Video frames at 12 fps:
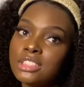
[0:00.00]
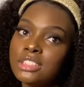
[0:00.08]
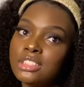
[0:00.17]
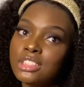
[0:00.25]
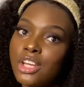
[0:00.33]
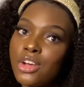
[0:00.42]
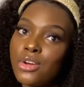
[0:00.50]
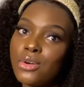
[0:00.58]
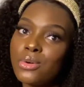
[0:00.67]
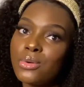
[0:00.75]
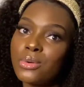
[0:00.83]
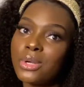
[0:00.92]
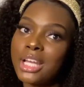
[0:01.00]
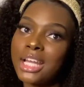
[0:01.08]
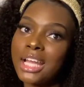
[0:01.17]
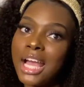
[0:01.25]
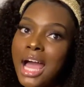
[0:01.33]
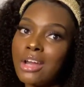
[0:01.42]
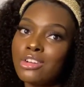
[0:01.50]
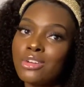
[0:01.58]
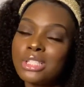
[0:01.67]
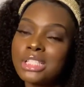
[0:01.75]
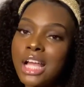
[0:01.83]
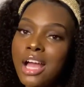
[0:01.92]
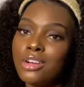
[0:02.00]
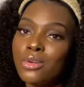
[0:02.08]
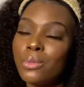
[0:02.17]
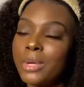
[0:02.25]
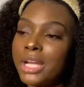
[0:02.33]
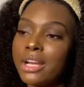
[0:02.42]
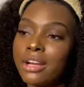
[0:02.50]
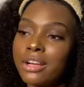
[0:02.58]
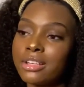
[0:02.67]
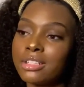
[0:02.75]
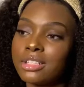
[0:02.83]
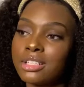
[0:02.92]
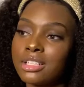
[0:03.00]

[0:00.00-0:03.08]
So I don't know, it's kind of weird.